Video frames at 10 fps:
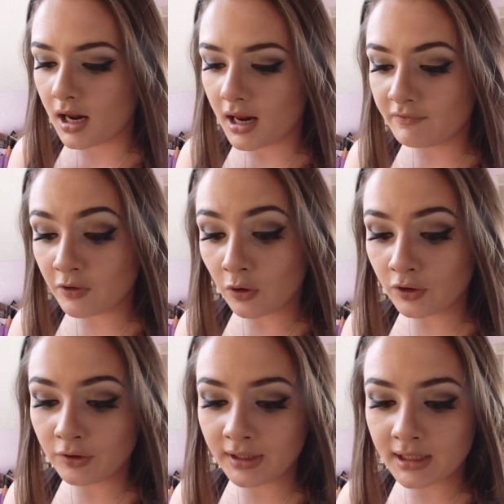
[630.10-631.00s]
if you know
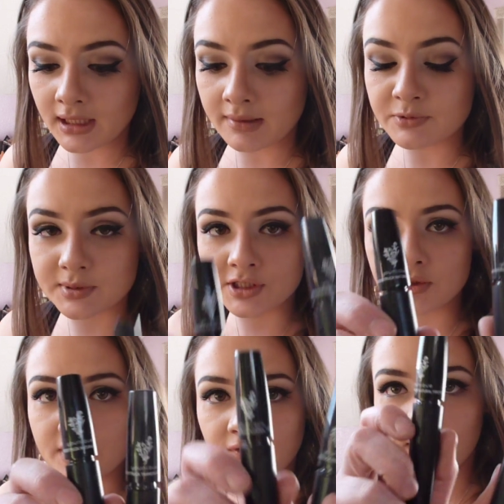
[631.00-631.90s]
Younique, it comes with
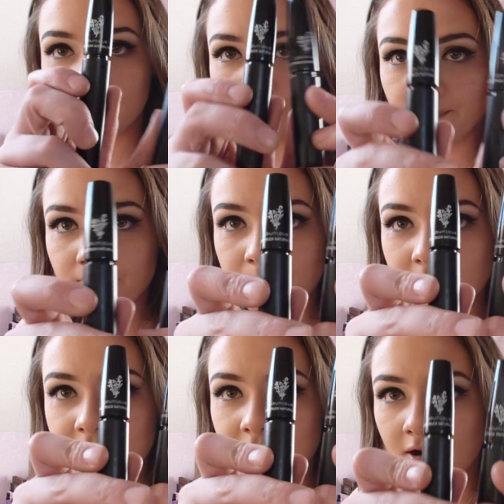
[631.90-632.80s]
2 different
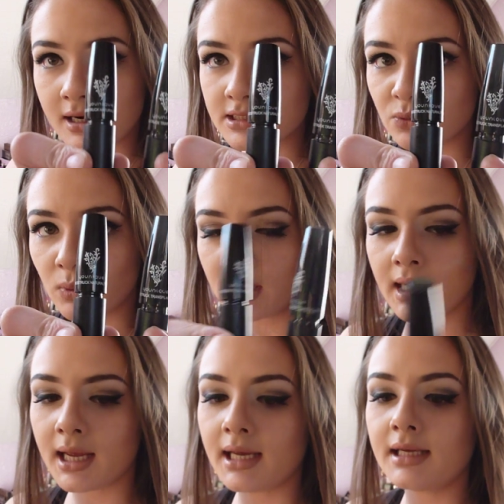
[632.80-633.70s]
mascaras in one
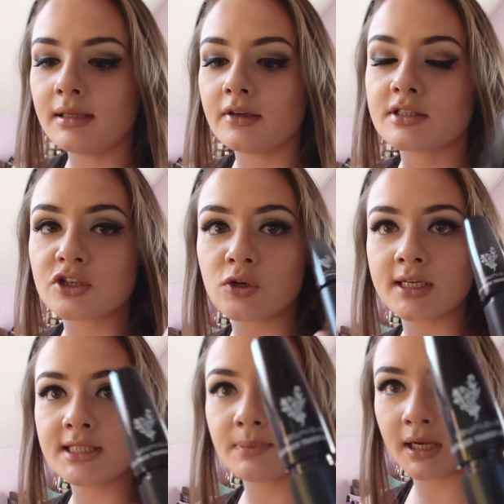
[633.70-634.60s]
kit. There's a
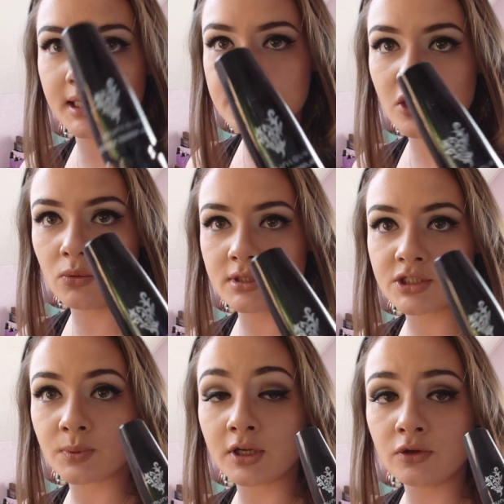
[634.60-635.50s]
transplanting gel, which
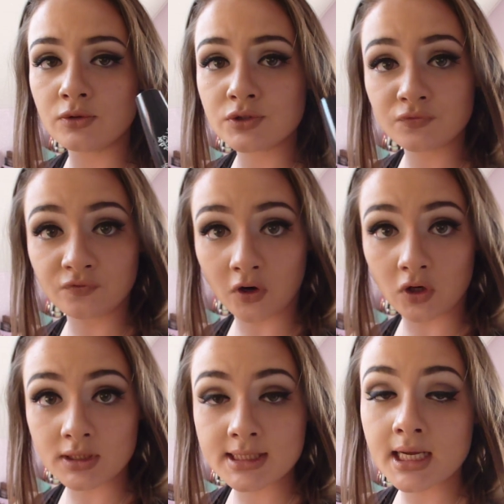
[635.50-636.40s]
is what you use
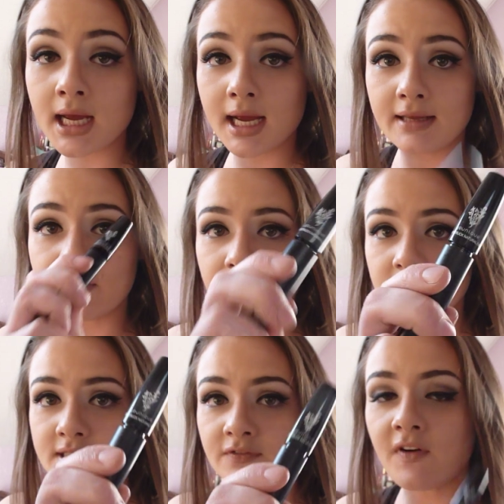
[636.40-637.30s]
first, and then
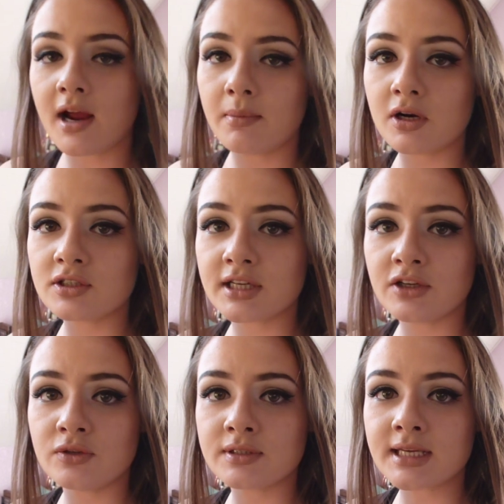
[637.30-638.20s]
there's the fibers that
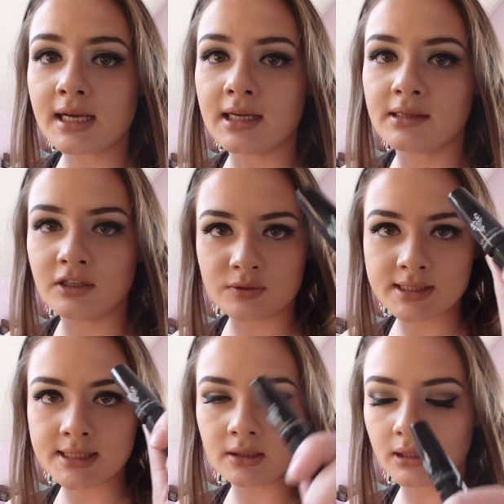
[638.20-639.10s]
you use second, and then you
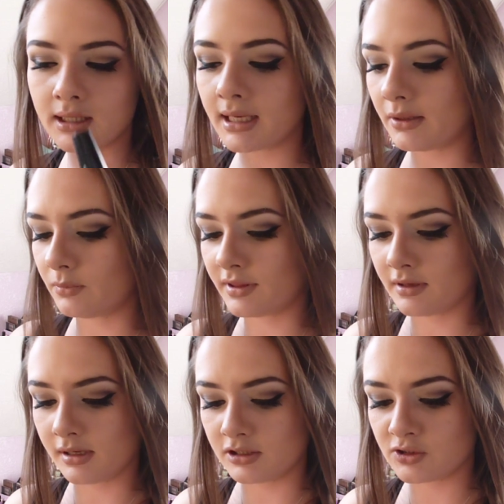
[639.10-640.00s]
seal it again with
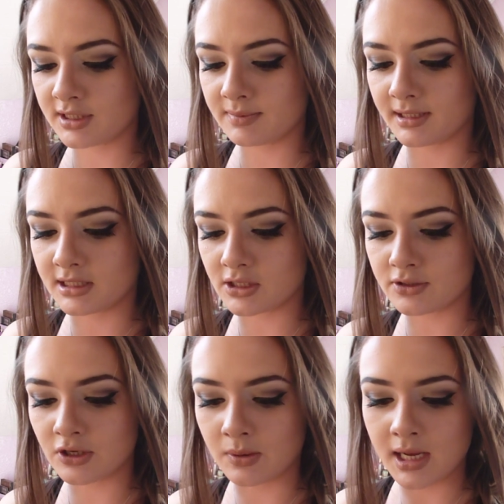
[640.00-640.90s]
the transplanting gel.
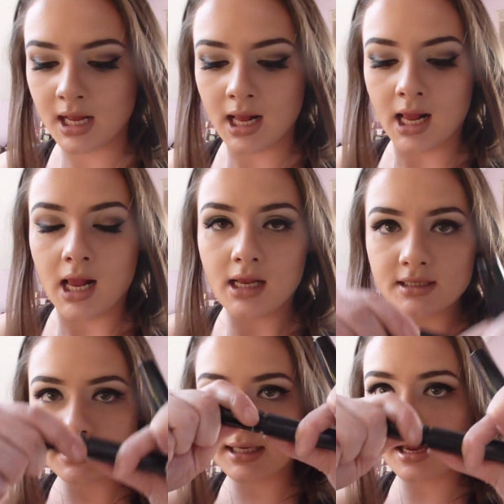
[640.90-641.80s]
So
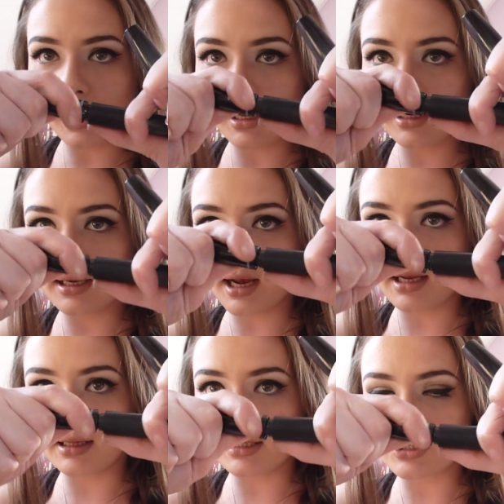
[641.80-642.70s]
to get it,
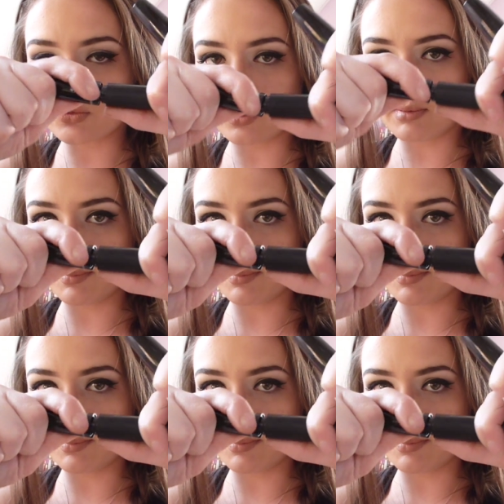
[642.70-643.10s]
I like to twirl my